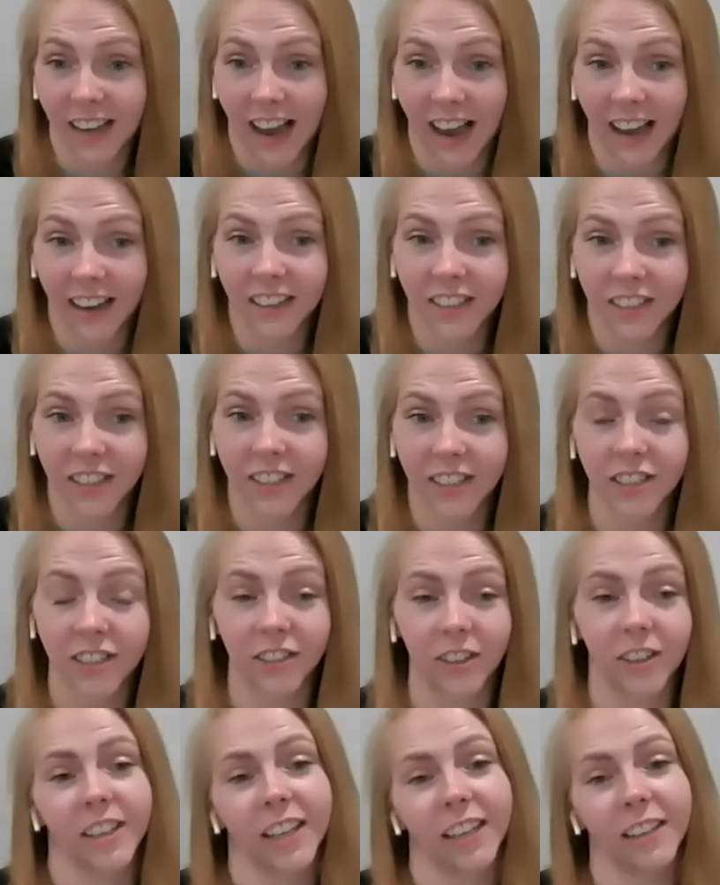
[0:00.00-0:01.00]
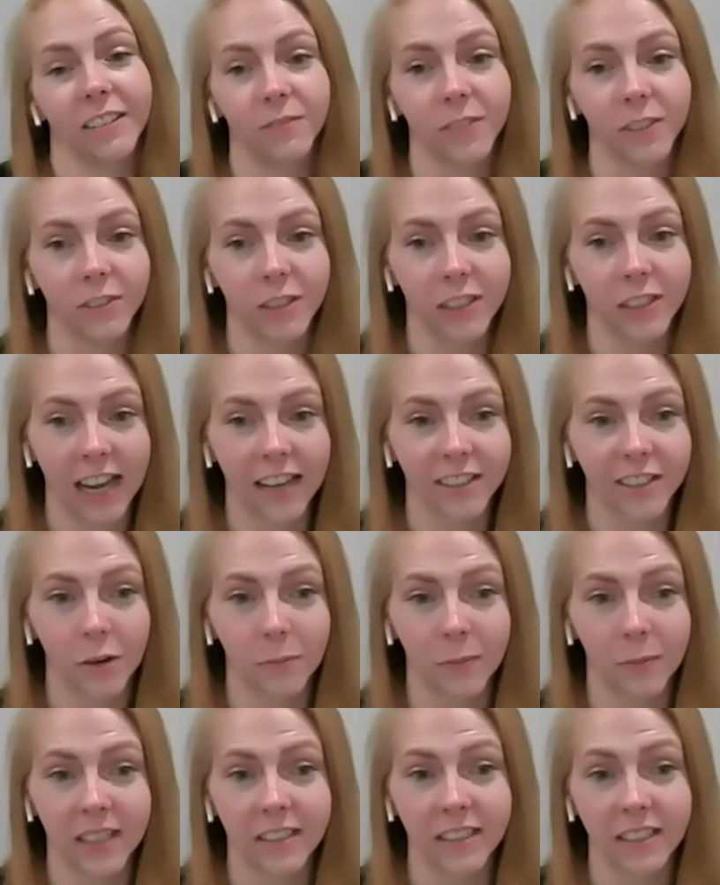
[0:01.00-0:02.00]
added to the circuit for
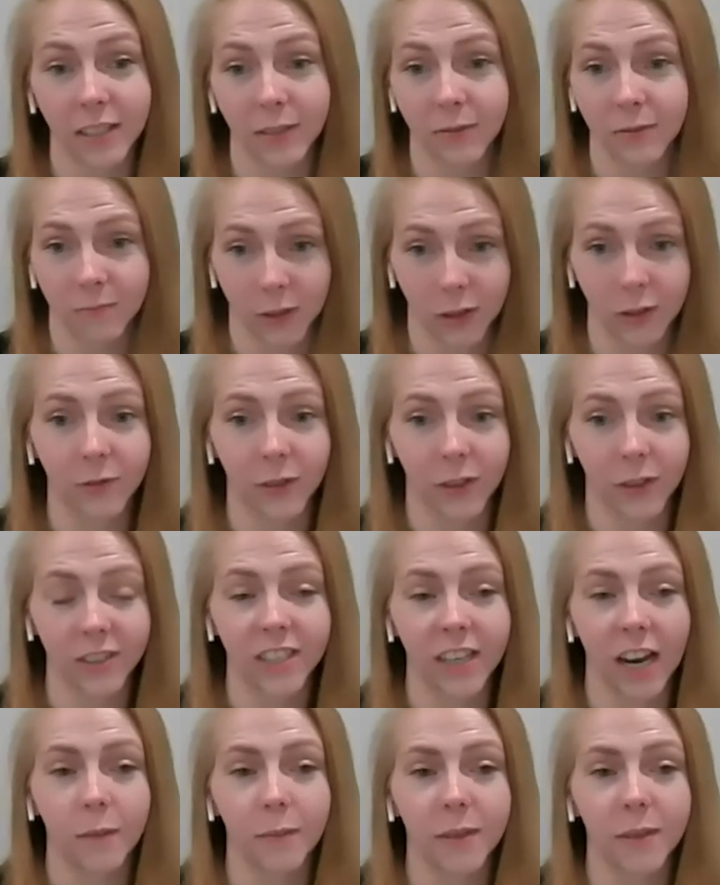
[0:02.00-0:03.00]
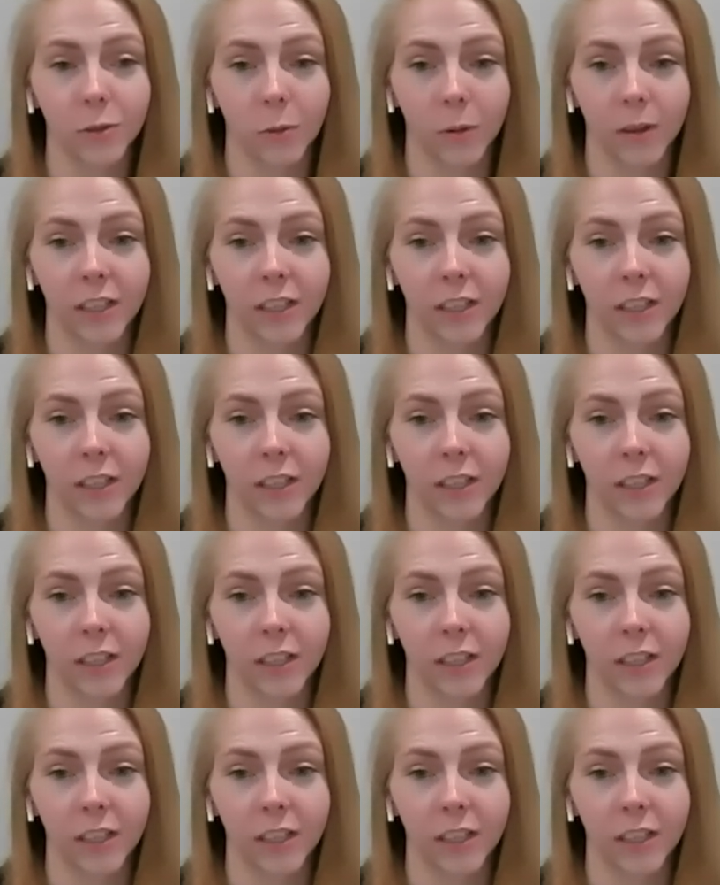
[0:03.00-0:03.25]
NASCAR Pinty's for the first time in